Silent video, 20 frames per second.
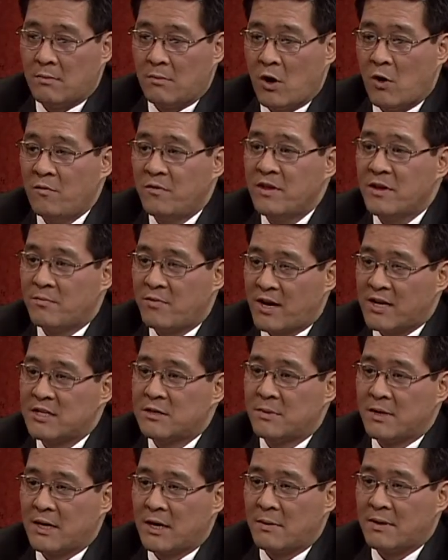um, hopefully the
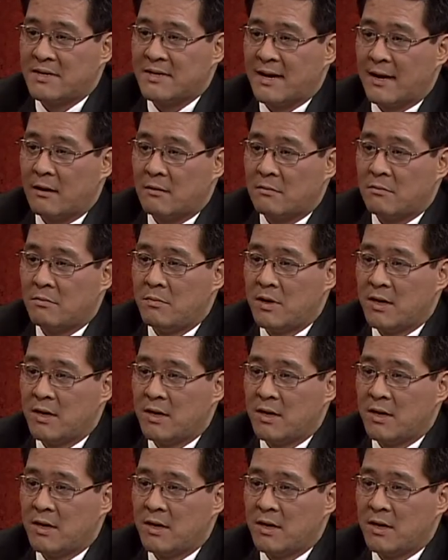price will be coming down.